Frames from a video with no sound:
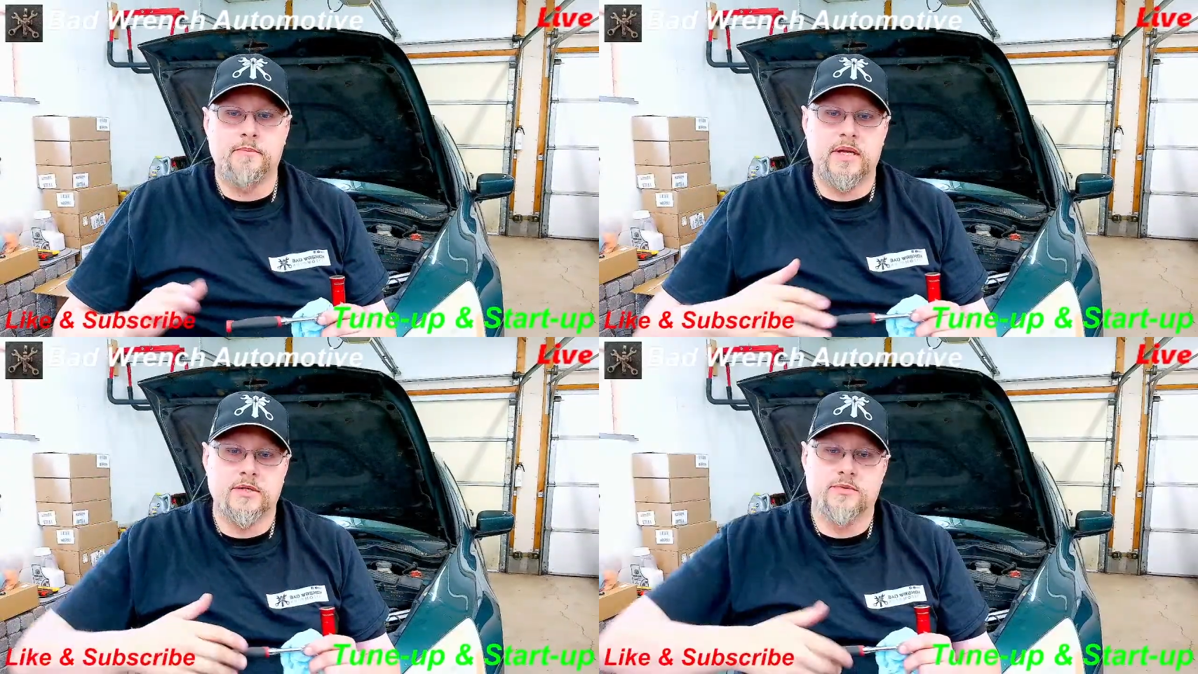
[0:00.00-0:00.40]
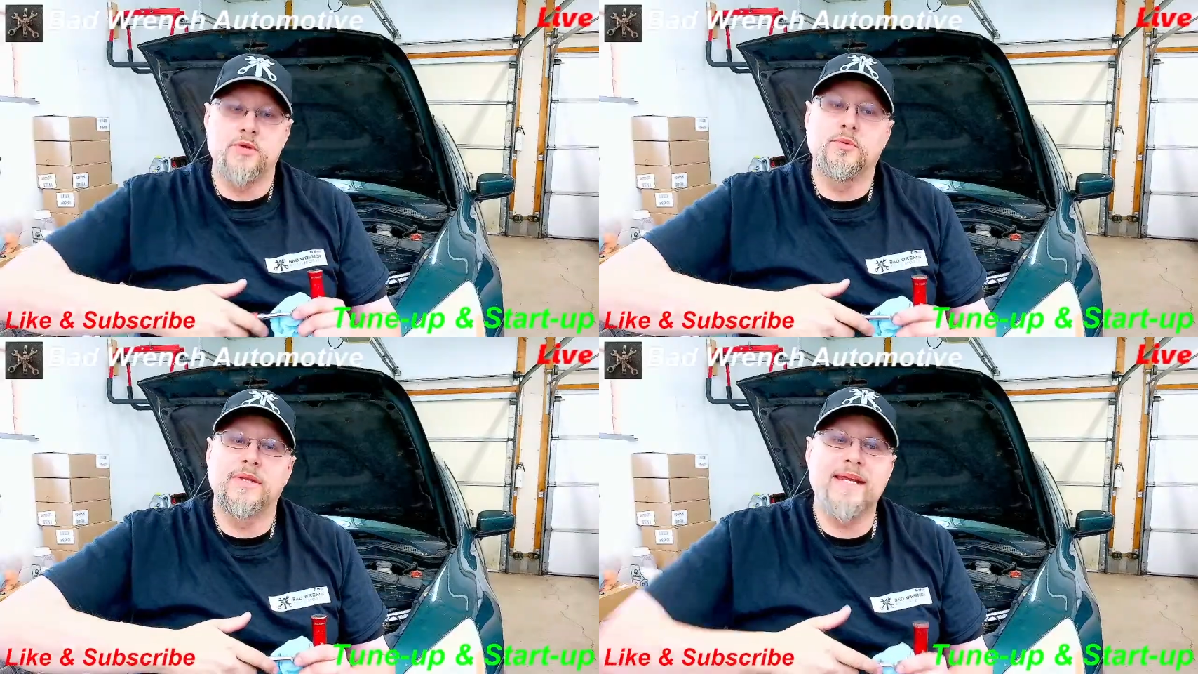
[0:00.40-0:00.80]
Because
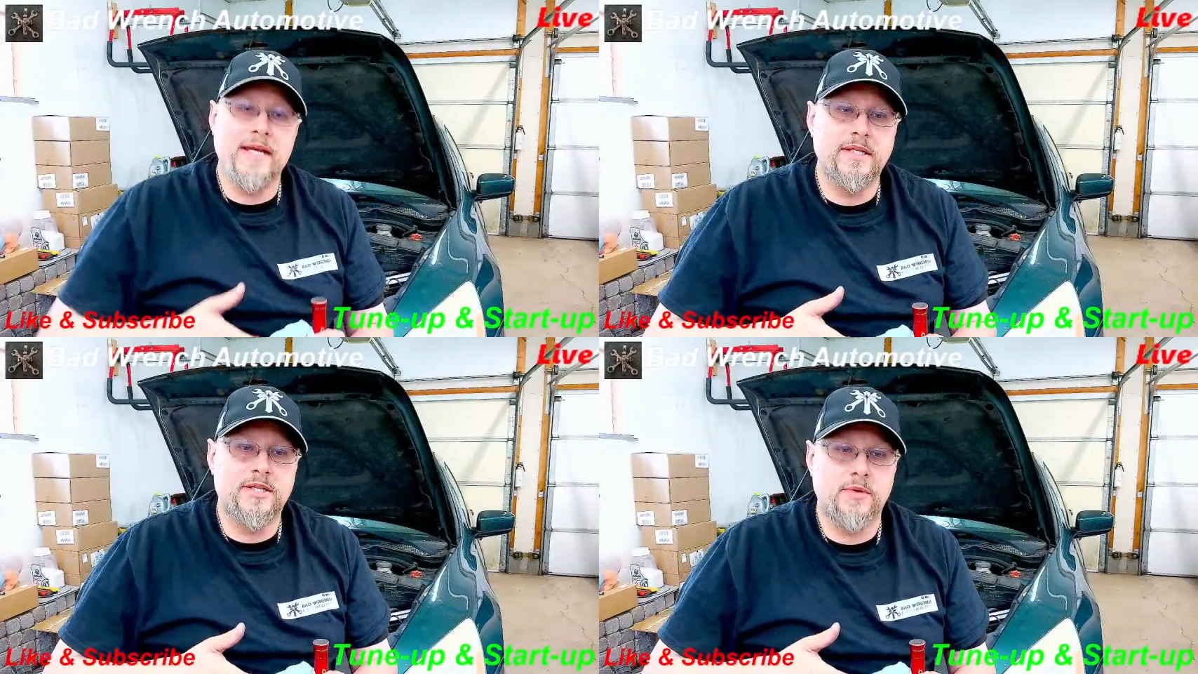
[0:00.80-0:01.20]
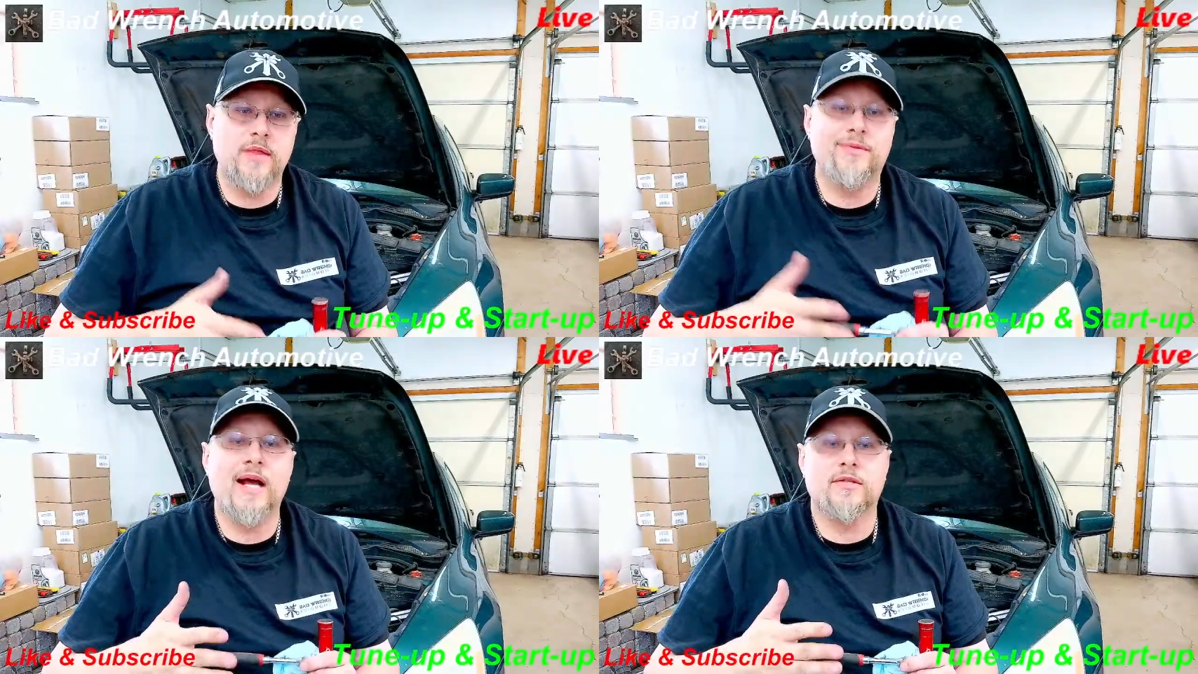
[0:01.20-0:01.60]
when you lean into
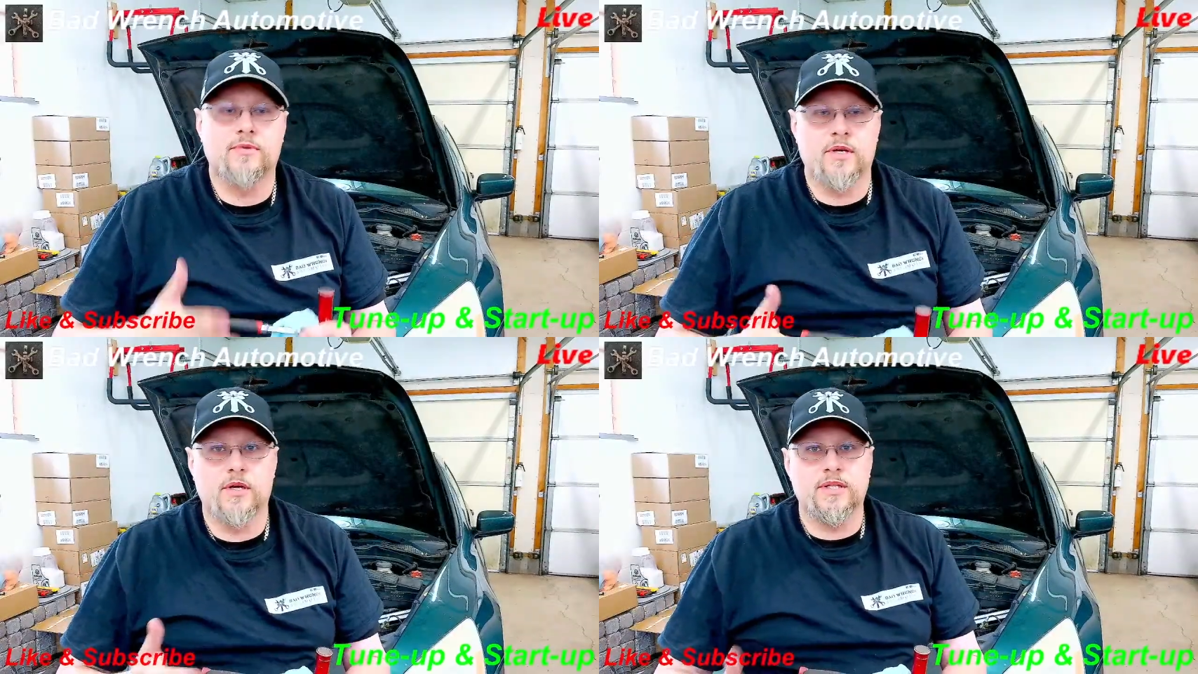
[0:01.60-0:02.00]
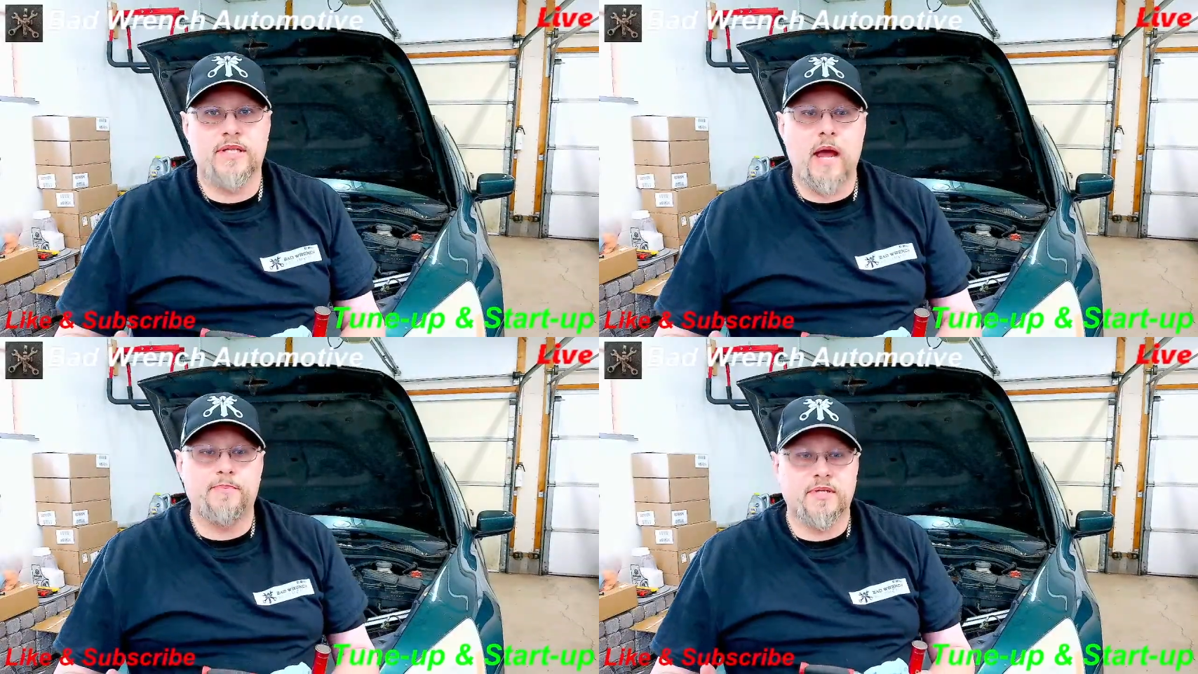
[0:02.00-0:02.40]
it, that's when you're going to
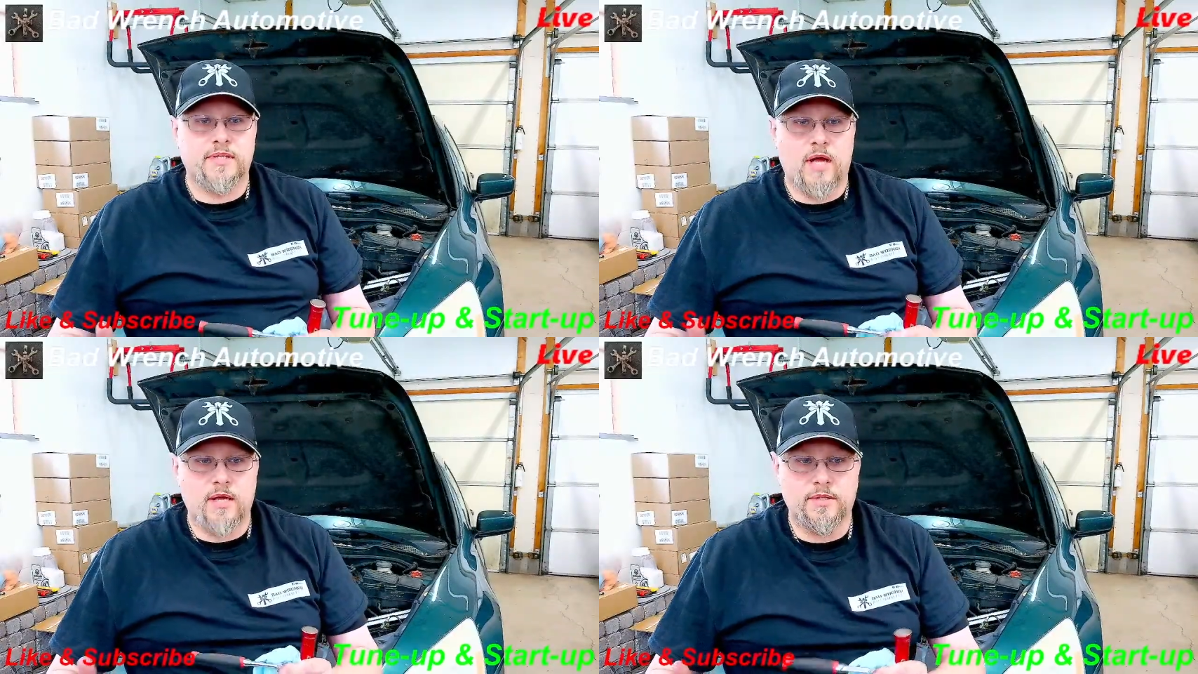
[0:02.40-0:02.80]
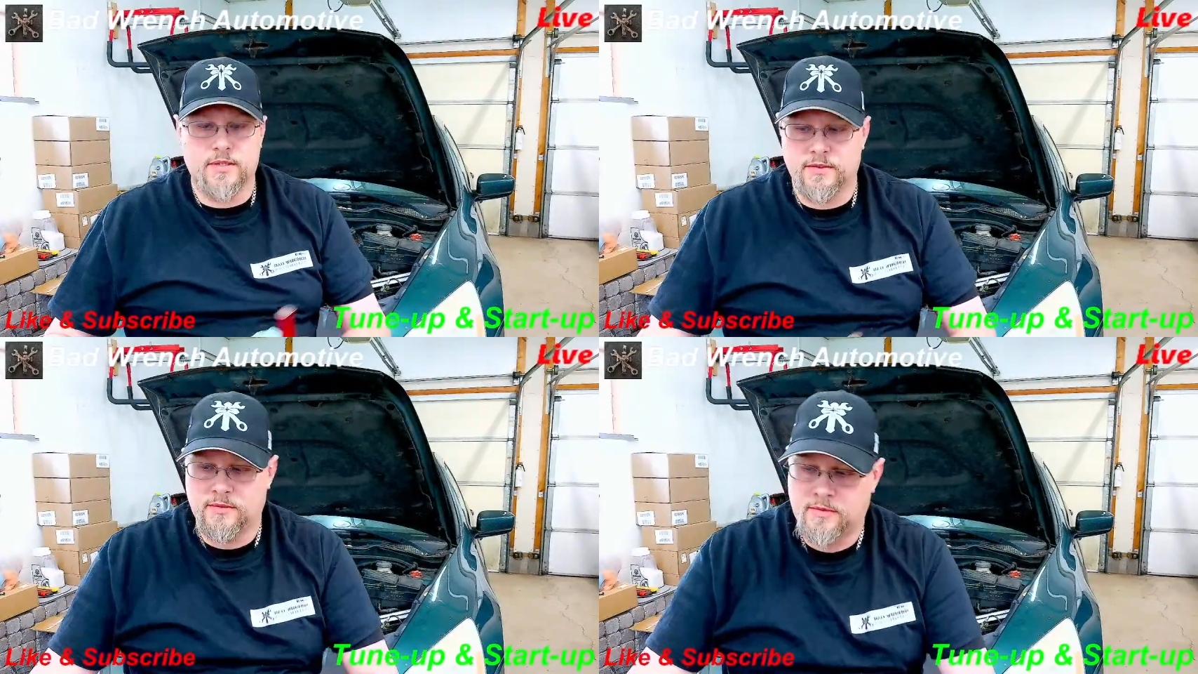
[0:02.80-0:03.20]
snap the
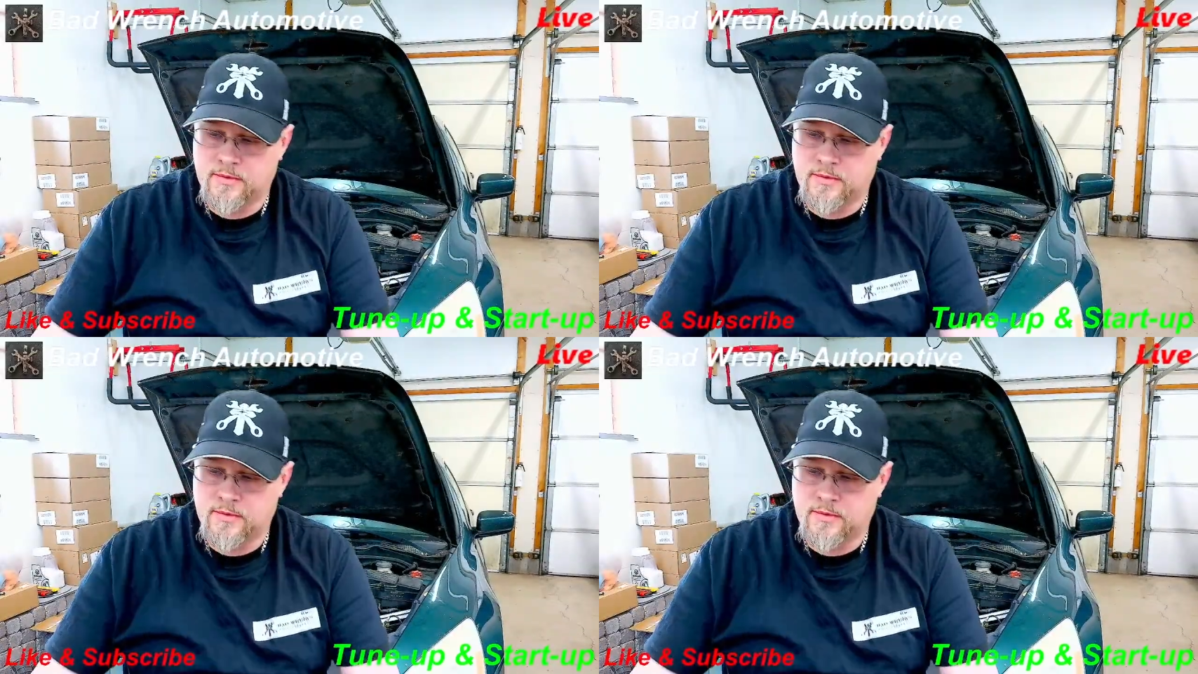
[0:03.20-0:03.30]
studs.